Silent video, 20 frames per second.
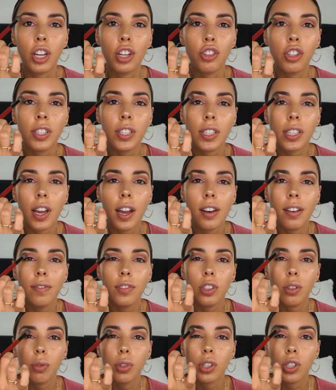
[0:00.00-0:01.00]
and just kind of
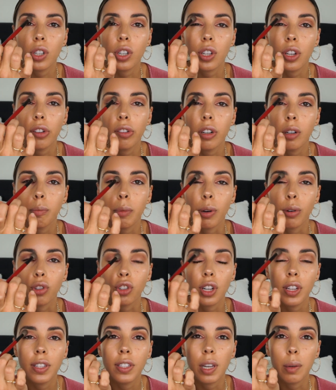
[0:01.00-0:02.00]
do circular
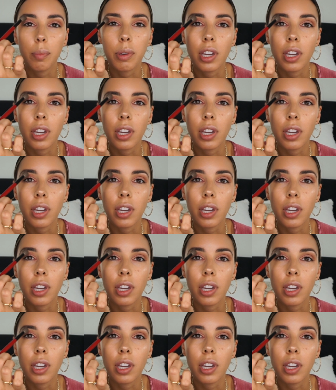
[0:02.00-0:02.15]
motions